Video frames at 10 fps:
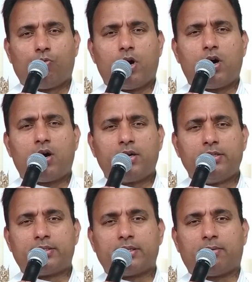
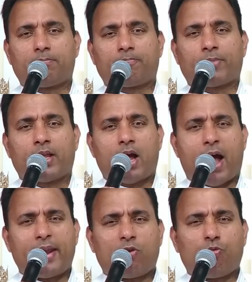words
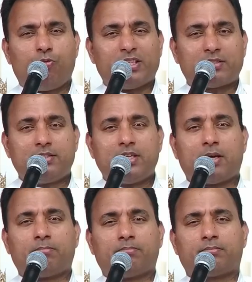and a
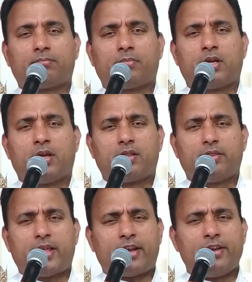wisdom,
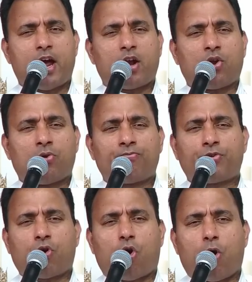that none of
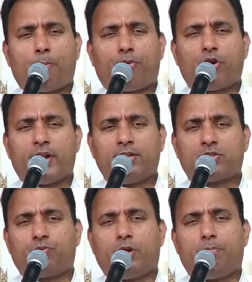your
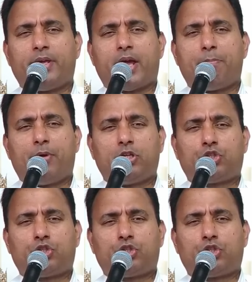opponents will be able